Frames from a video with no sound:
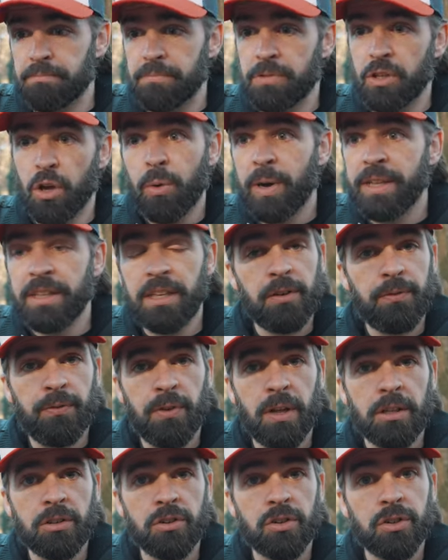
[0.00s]
No ND
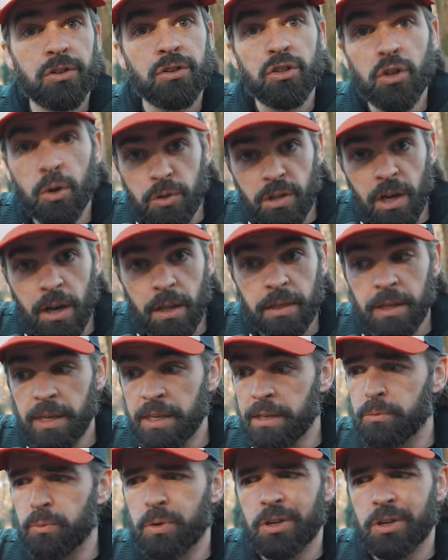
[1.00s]
filter, no nothing.